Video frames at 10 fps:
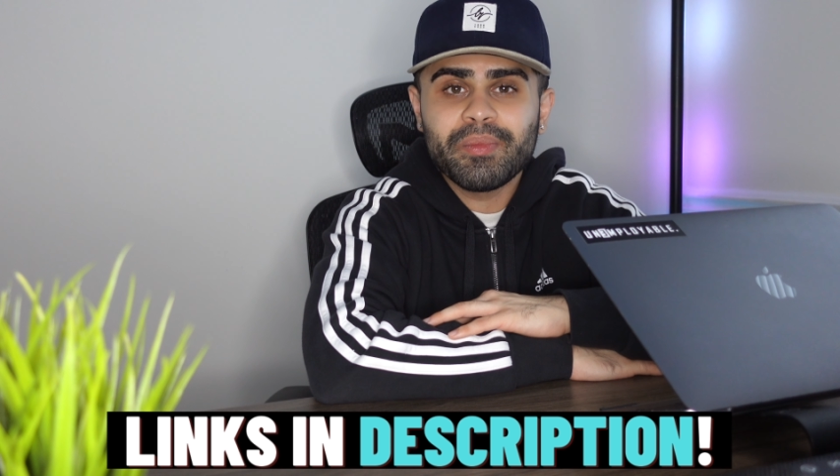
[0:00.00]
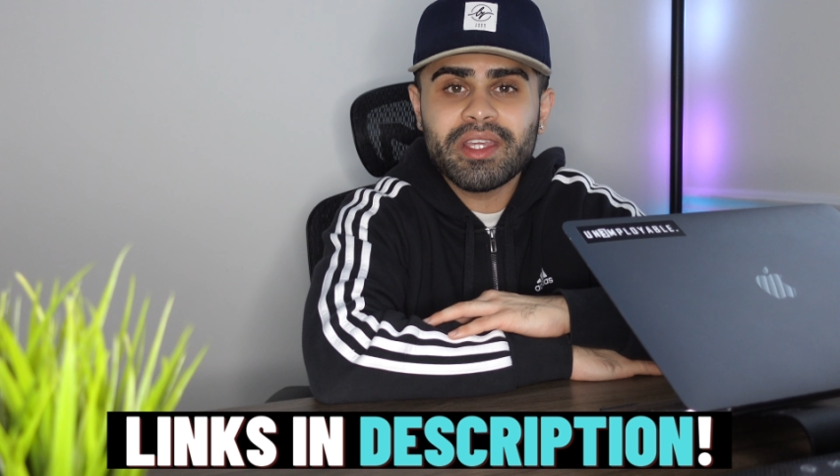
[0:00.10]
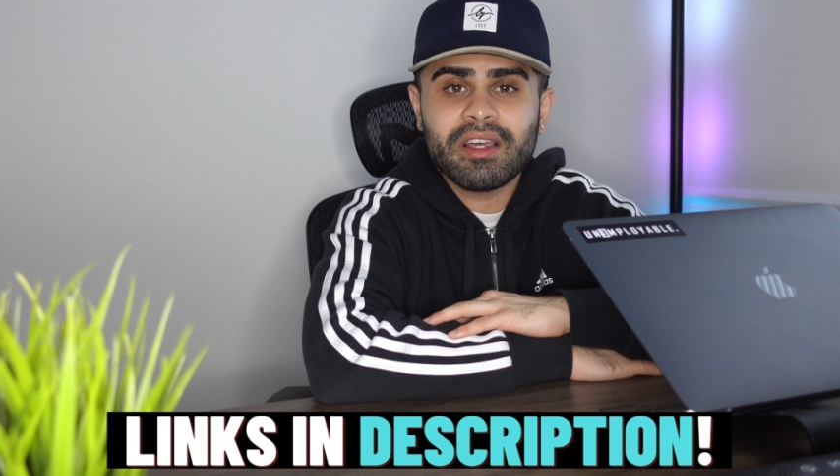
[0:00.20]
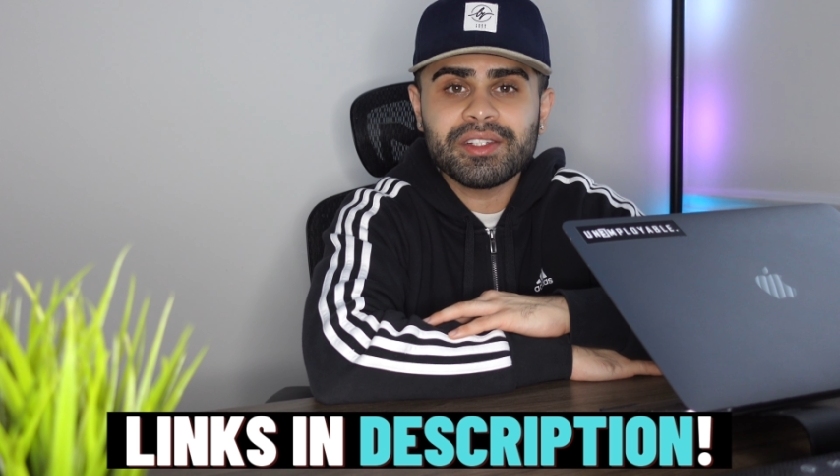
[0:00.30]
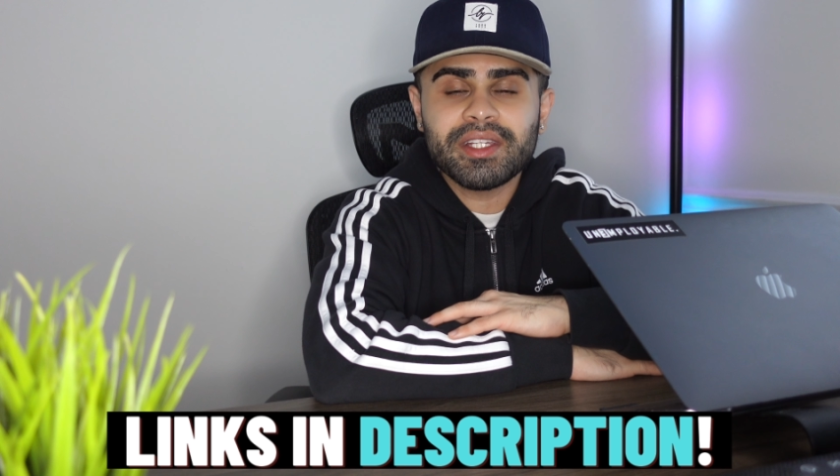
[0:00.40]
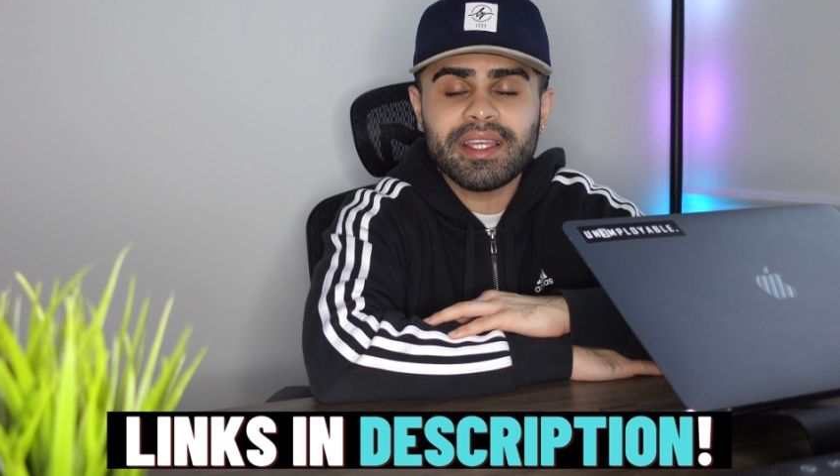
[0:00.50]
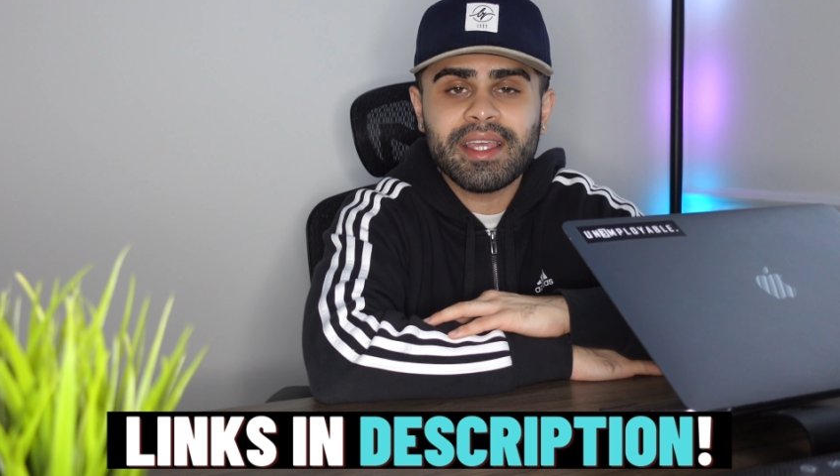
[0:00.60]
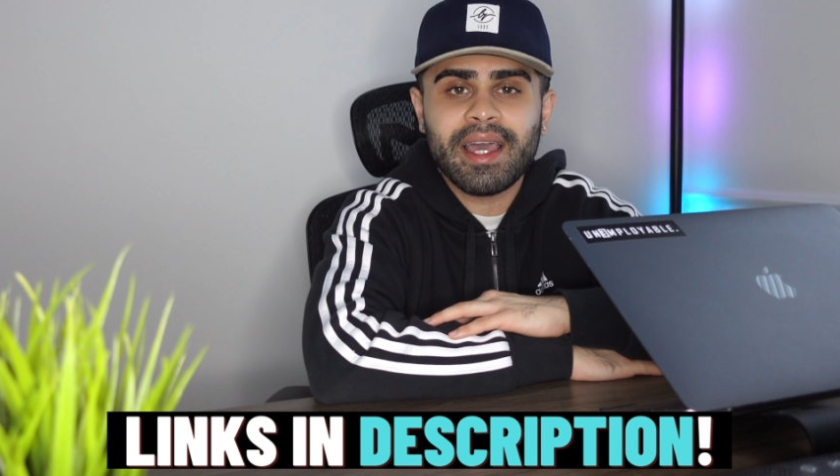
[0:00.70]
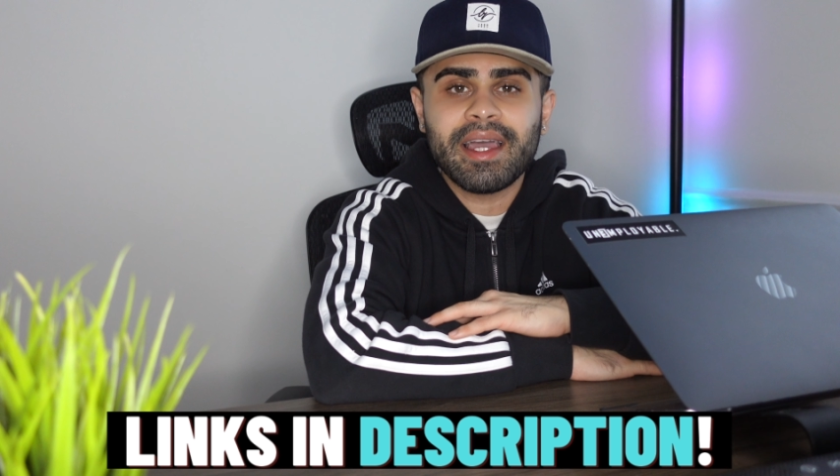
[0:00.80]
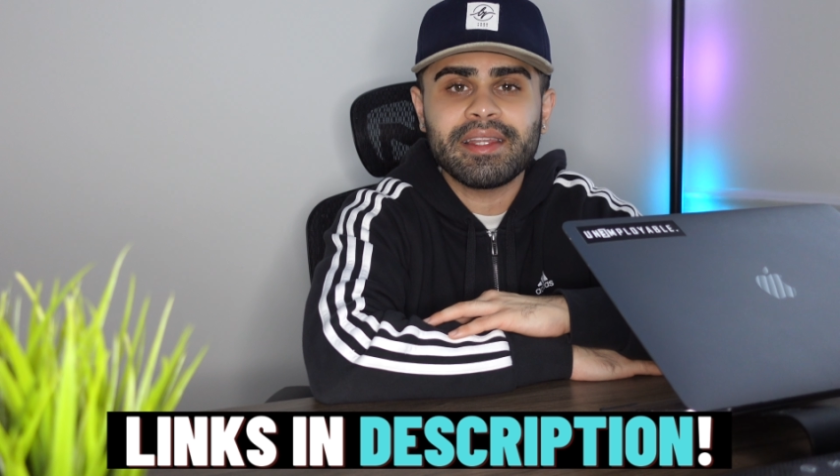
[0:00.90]
because they
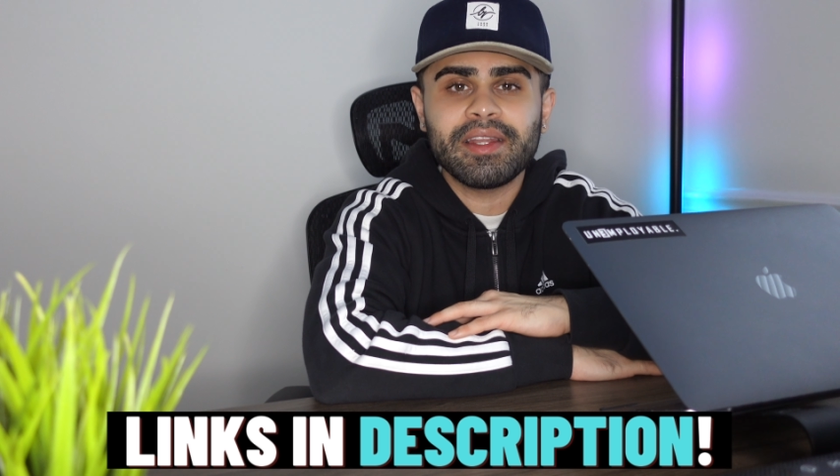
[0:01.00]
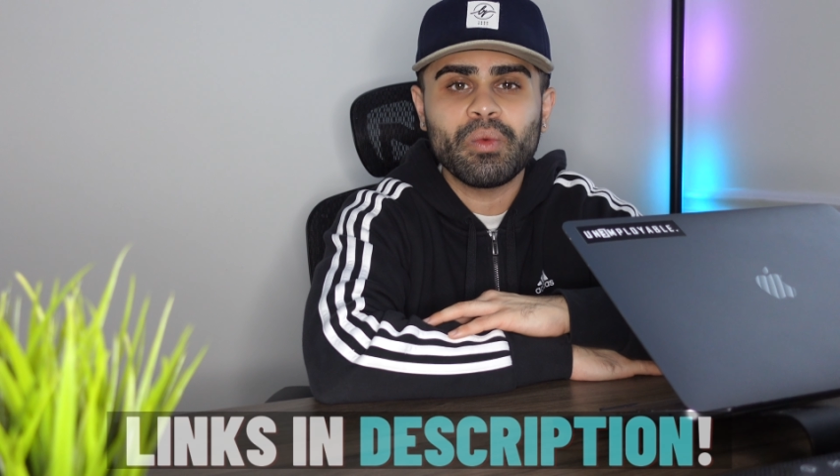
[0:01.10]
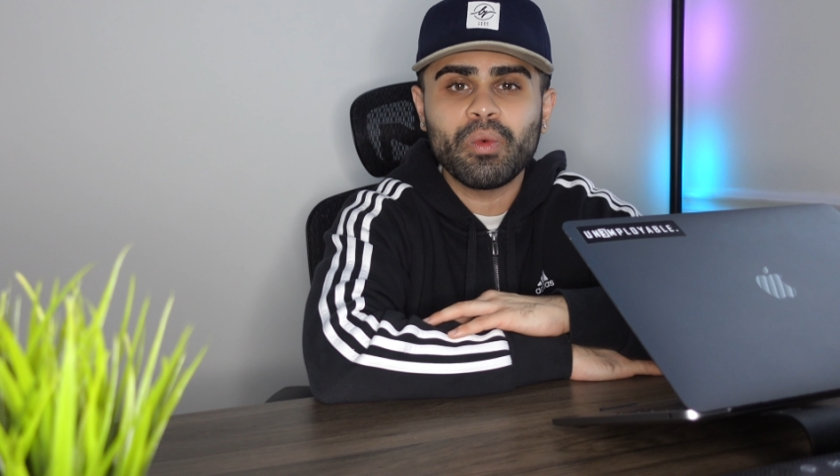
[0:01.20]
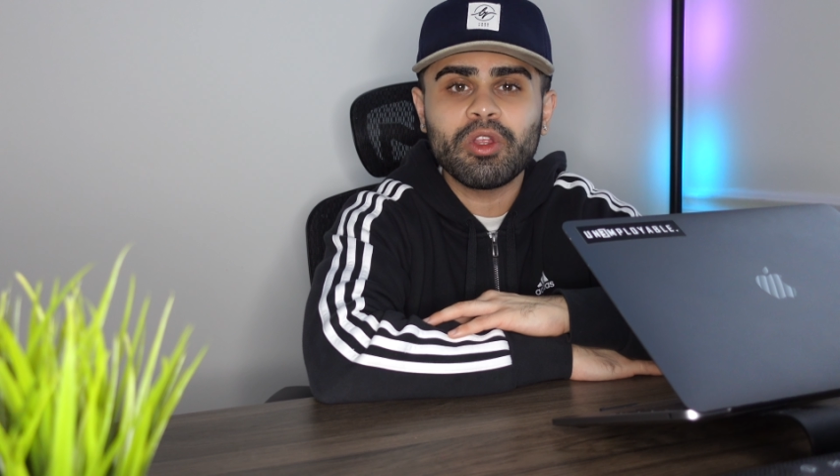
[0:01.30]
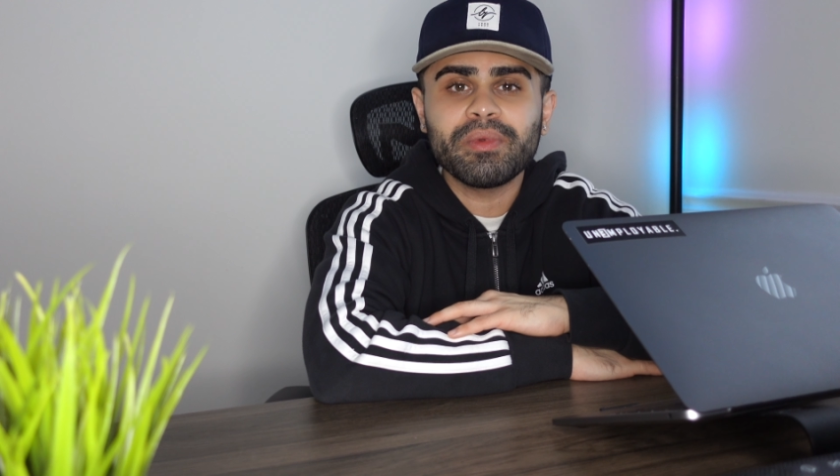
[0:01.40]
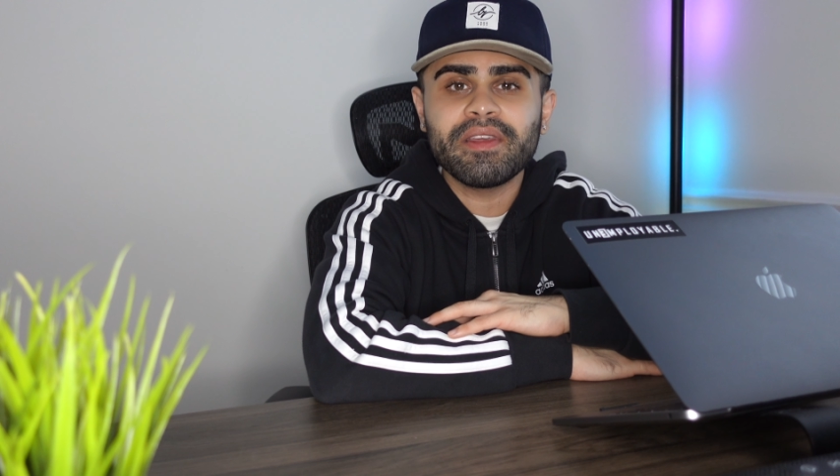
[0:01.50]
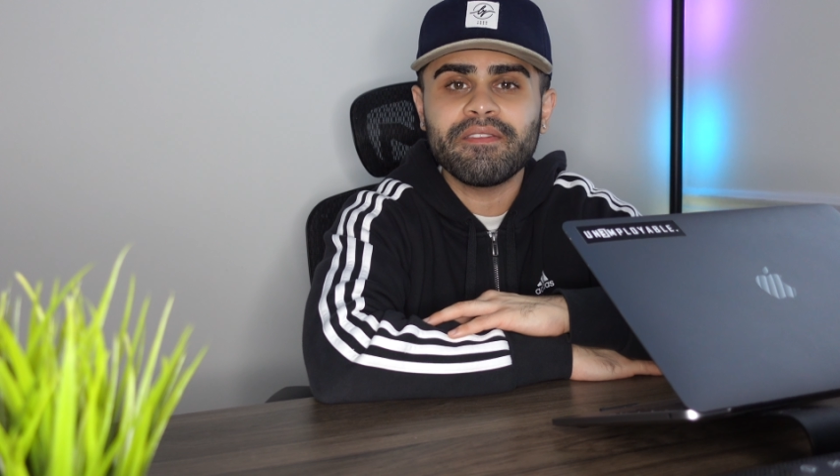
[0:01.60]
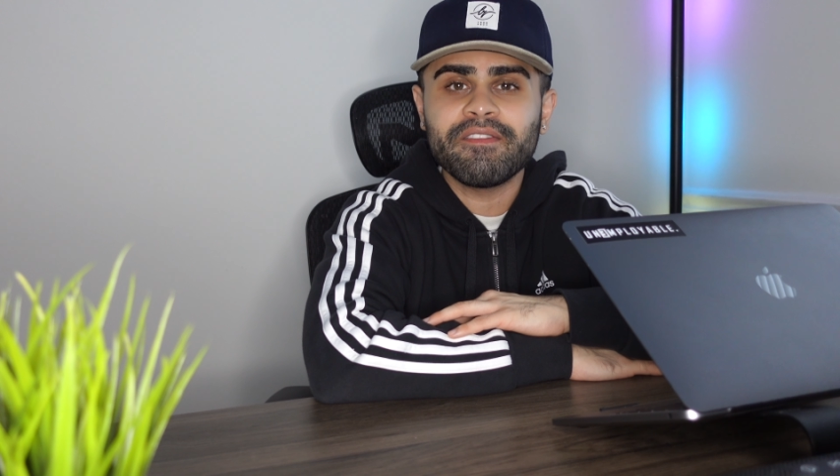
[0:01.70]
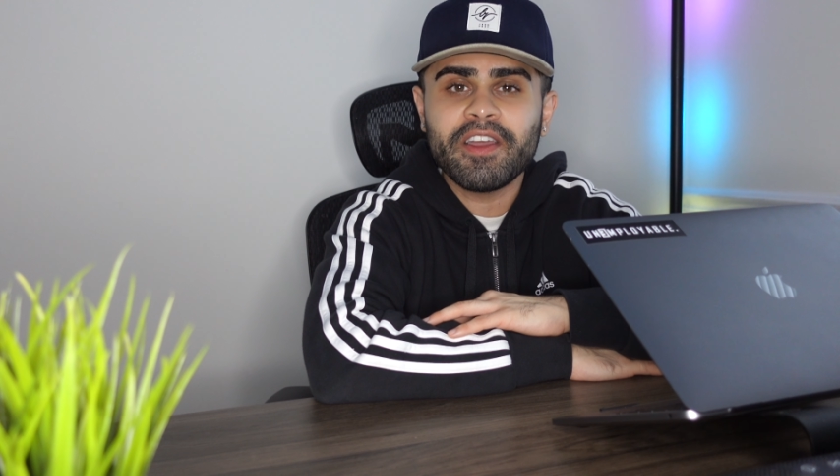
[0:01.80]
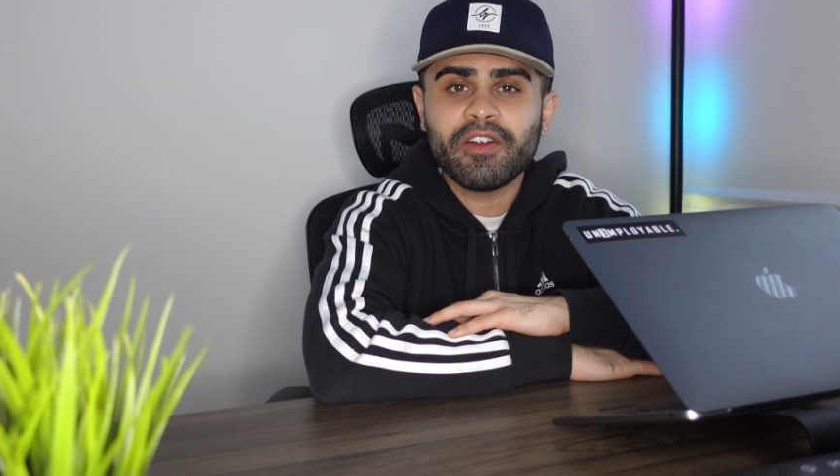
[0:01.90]
can and will
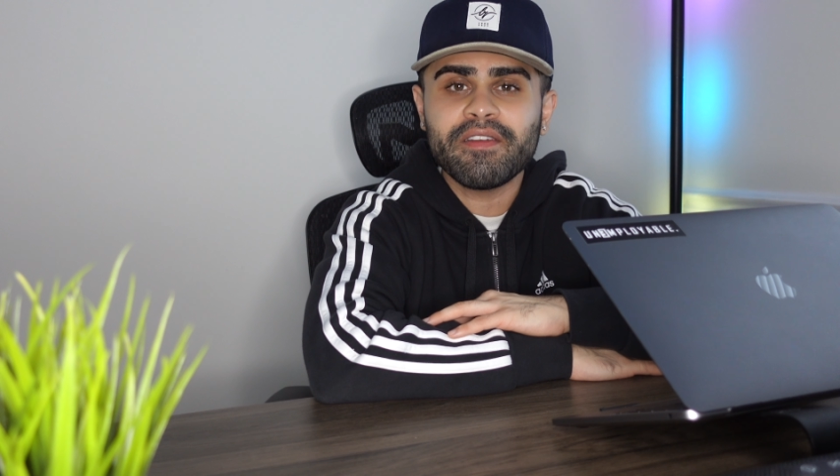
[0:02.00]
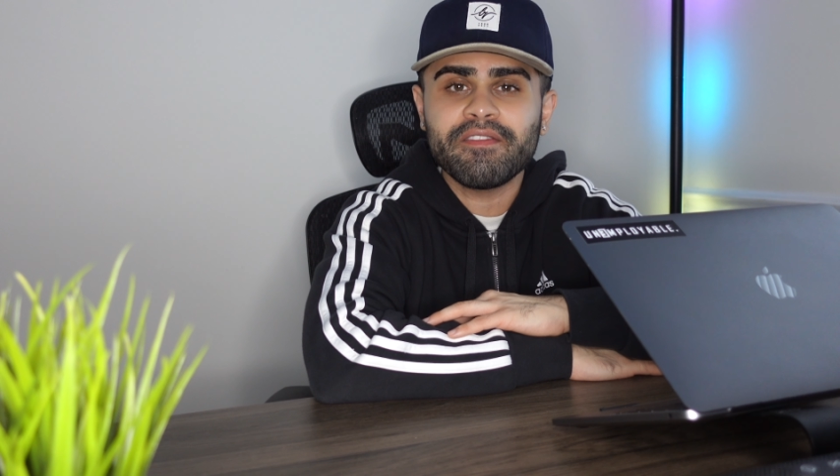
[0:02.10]
be very,